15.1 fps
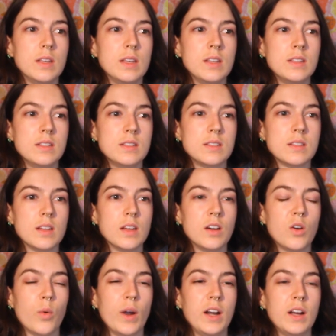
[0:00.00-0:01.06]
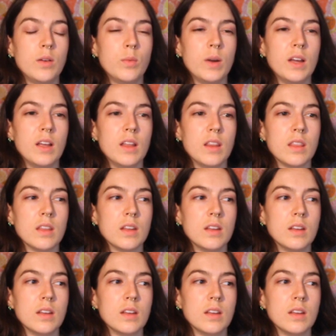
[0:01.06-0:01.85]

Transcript: is equated with